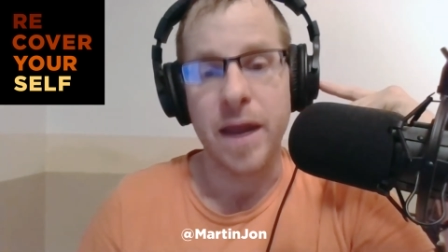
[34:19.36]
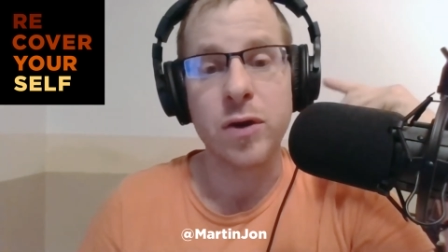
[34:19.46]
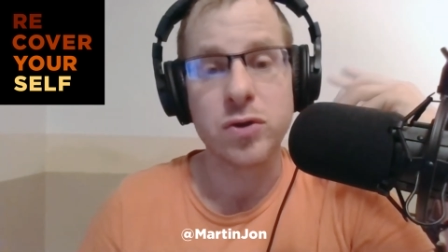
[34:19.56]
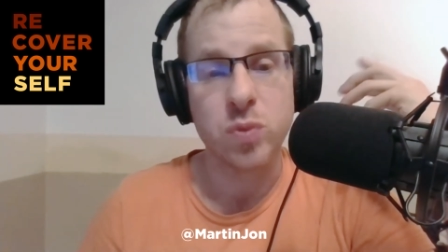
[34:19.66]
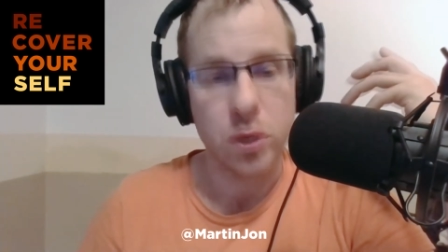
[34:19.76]

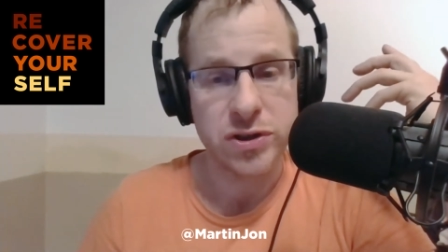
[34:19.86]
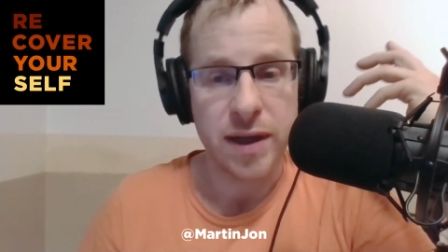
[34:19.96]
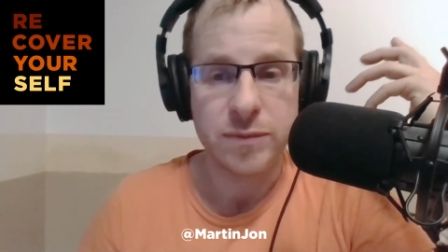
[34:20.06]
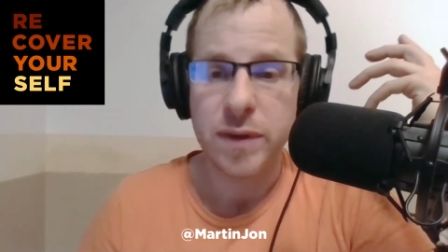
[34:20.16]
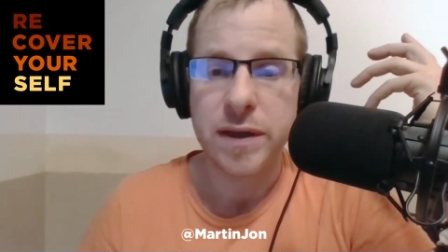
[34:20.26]
I host
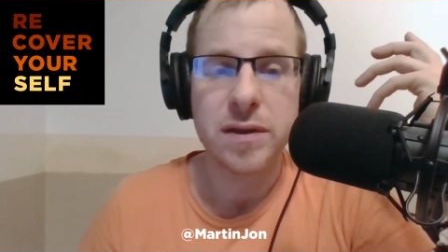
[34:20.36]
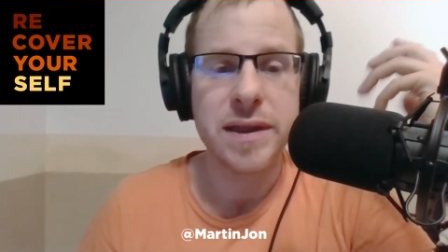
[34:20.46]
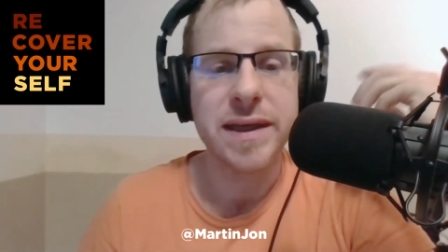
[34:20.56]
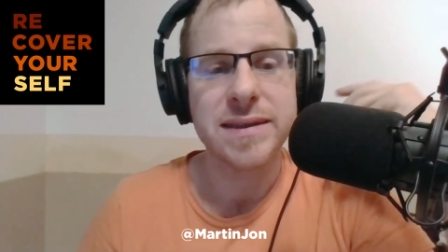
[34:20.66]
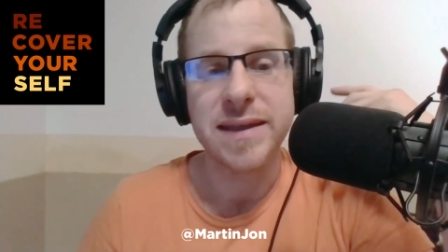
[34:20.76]
workshops
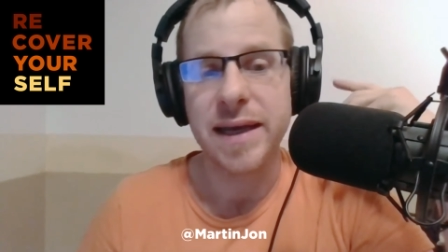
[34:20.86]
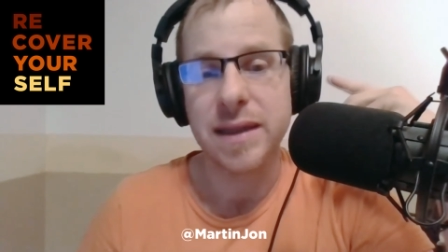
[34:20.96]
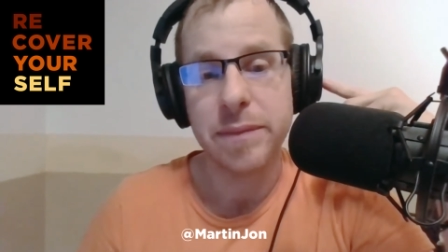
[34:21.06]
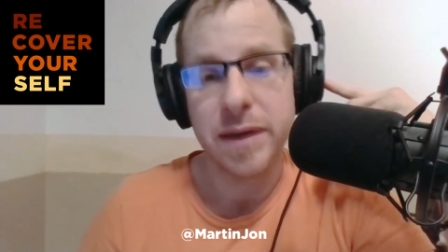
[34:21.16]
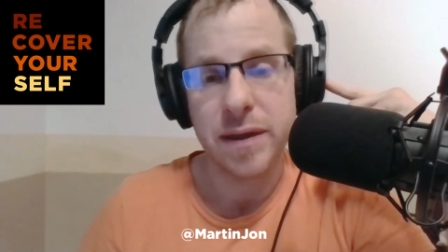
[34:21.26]
regularly and take
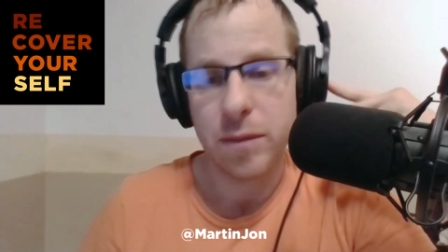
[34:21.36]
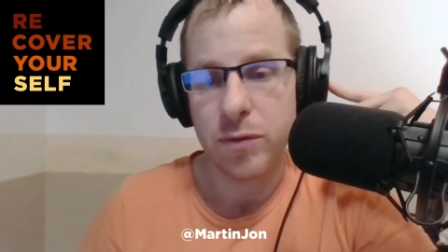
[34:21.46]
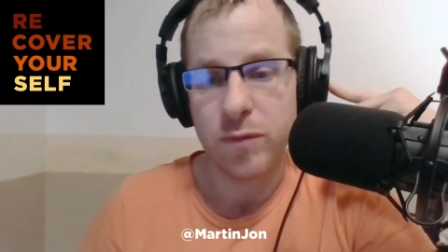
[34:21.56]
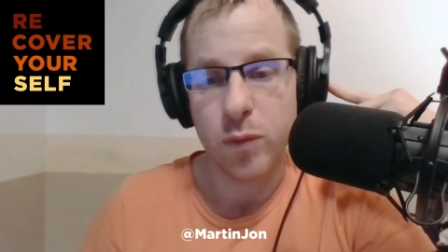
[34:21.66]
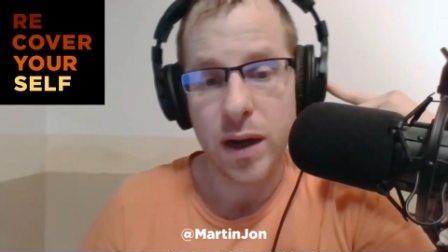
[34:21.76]
a limited
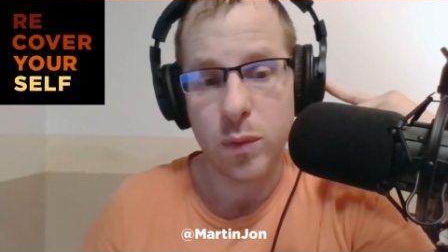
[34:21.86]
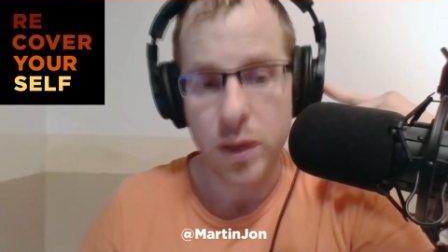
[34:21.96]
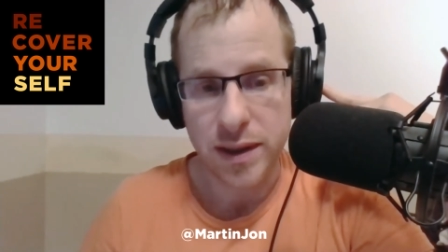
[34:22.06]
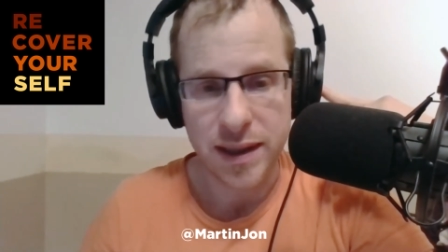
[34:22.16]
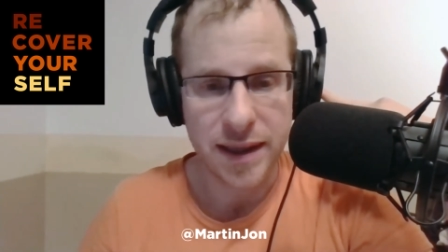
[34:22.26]
number of
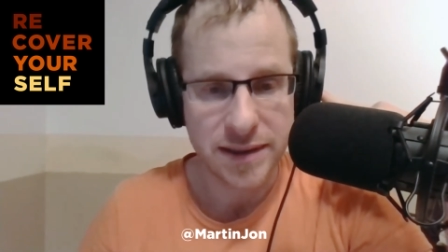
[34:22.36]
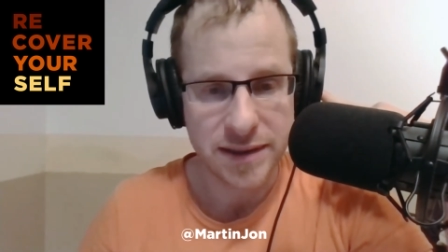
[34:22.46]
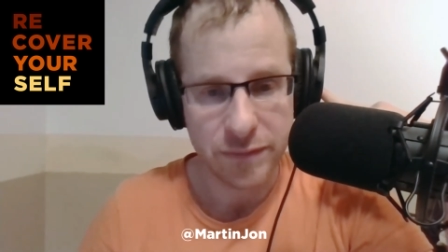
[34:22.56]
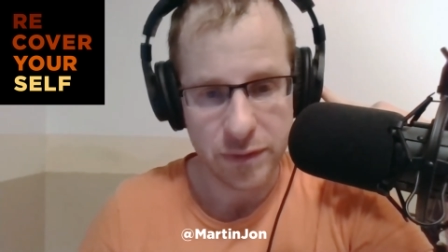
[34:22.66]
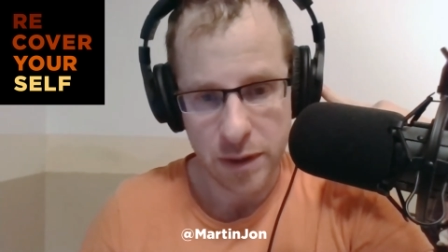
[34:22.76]
one-on-one
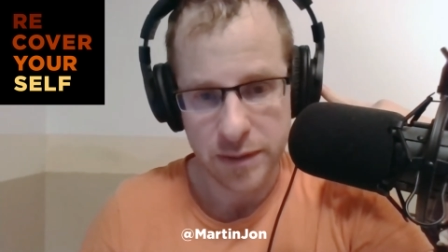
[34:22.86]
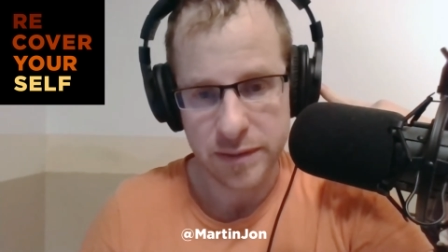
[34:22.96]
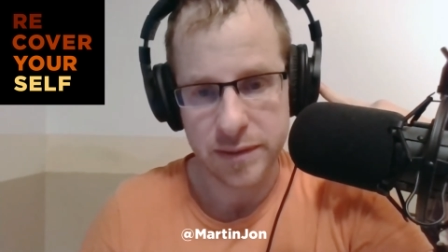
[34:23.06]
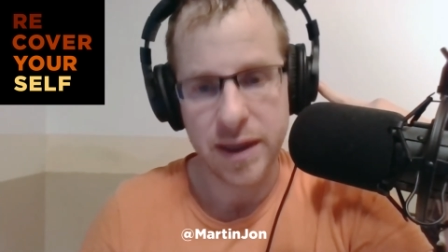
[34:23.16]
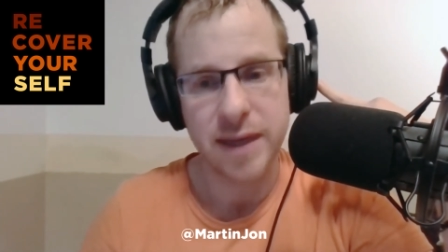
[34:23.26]
clients every month.